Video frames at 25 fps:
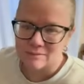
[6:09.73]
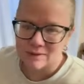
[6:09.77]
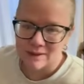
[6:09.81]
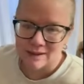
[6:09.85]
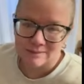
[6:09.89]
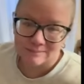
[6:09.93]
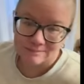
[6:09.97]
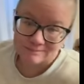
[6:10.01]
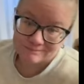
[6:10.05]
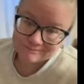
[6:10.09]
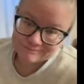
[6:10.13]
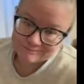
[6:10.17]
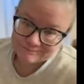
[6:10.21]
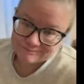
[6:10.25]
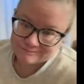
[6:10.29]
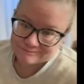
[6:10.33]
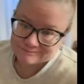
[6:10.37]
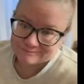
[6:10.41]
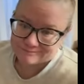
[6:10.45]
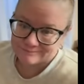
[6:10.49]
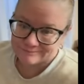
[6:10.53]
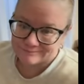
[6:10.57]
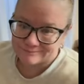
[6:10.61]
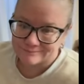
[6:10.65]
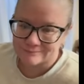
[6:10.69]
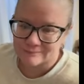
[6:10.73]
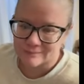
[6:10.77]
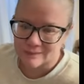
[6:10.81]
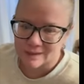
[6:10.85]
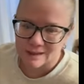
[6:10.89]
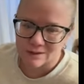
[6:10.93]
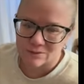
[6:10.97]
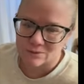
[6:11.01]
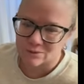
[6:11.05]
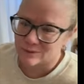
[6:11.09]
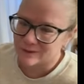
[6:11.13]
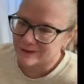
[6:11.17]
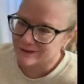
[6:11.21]
but
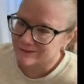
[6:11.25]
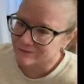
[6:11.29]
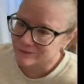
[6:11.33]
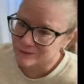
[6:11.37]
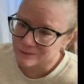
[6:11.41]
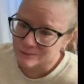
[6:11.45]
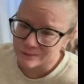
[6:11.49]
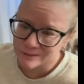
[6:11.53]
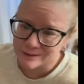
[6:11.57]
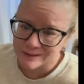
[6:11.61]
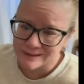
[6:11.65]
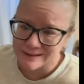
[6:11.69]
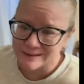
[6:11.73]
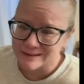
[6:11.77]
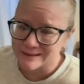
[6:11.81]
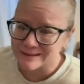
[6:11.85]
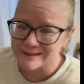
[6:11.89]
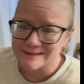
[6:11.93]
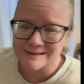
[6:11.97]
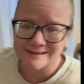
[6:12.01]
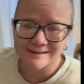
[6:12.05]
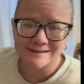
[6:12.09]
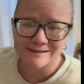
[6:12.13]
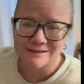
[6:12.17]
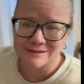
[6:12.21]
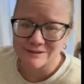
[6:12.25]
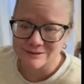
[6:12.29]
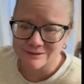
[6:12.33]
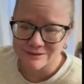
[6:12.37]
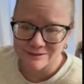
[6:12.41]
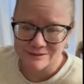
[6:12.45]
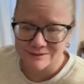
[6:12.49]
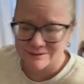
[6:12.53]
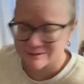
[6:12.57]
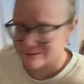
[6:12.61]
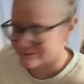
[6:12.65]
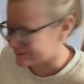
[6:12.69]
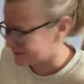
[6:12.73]
whatever we do,
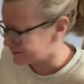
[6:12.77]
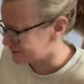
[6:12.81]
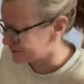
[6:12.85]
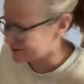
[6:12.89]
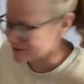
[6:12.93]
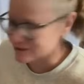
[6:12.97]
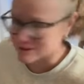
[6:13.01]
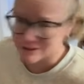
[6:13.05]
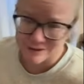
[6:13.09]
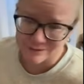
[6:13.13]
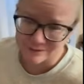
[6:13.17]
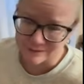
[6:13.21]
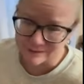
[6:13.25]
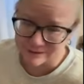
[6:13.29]
we're just